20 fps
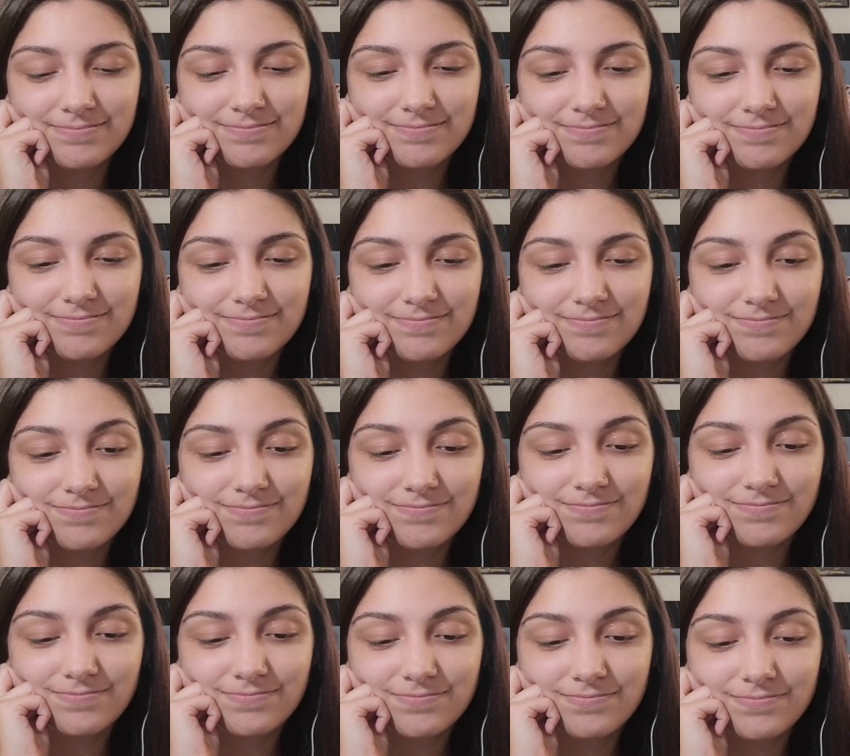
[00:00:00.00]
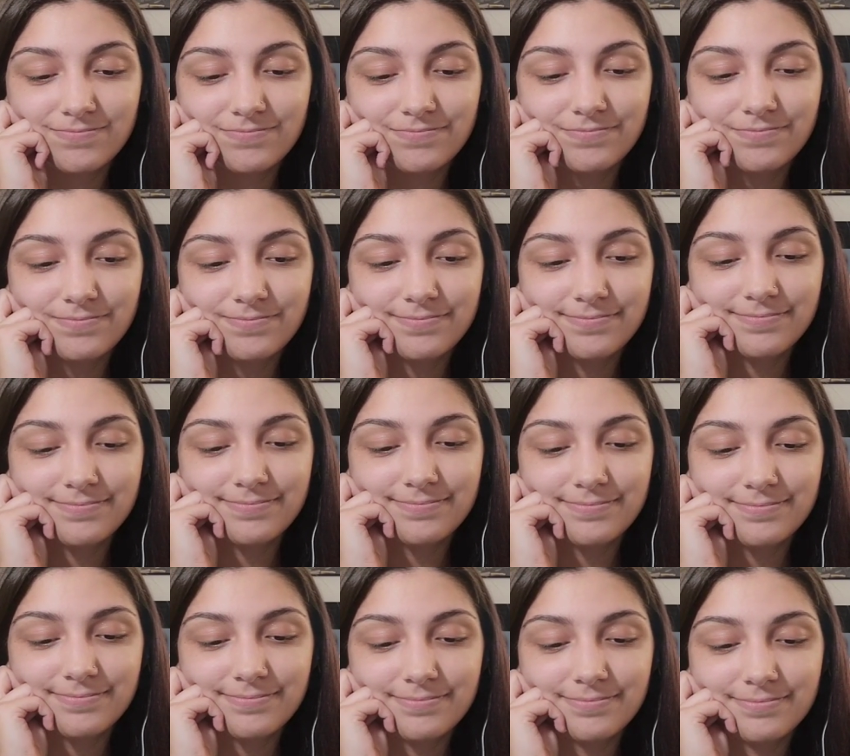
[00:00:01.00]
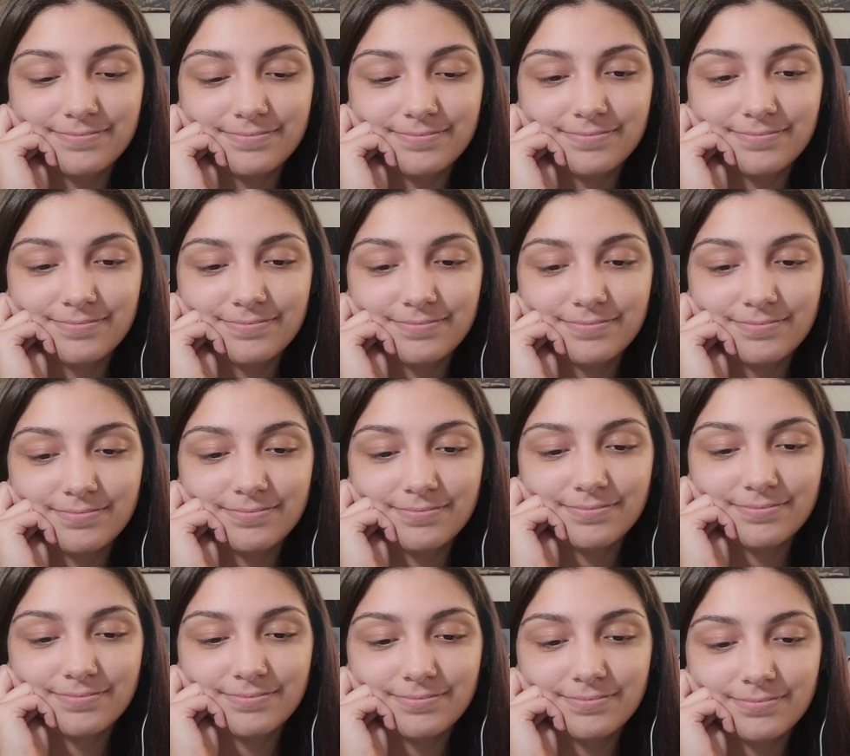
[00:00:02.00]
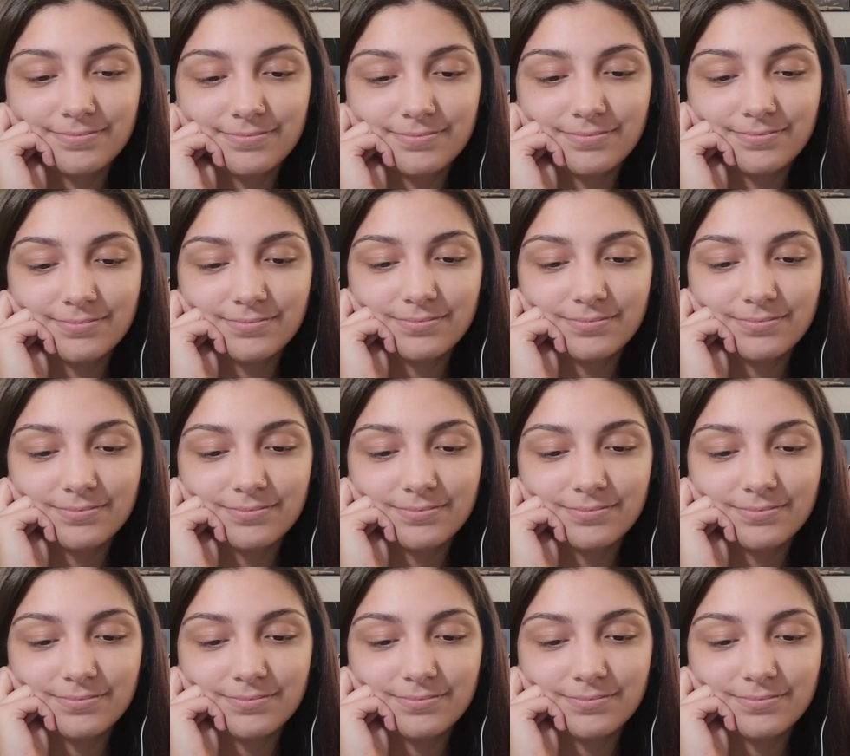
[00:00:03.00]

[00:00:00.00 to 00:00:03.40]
Nothing is said.